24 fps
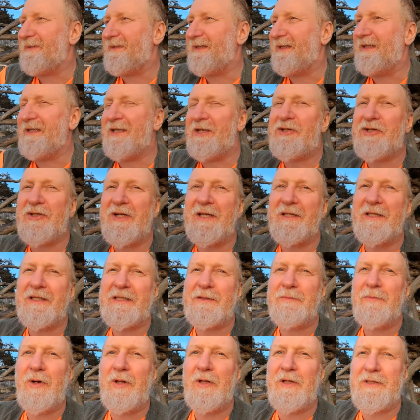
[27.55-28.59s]
Initially the
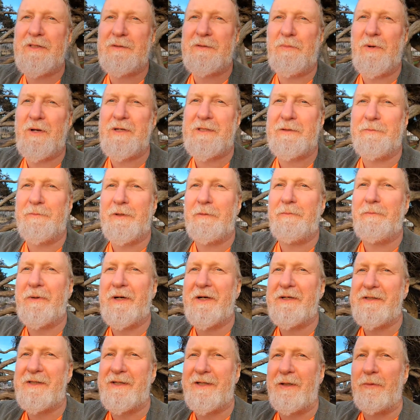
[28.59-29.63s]
smallest possible
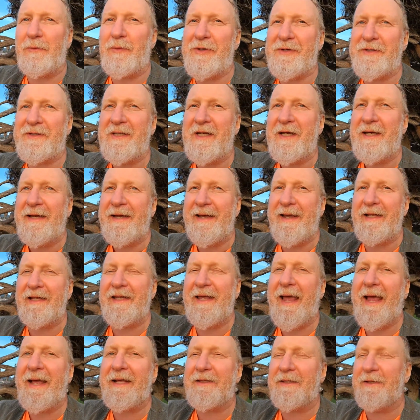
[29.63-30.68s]
particle was an
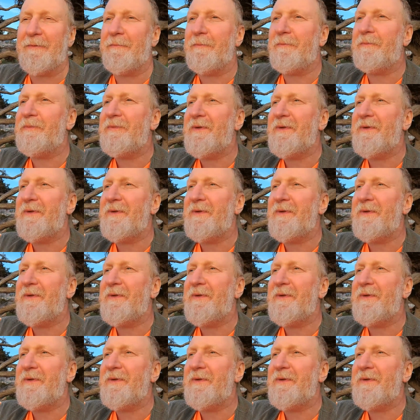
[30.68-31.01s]
atom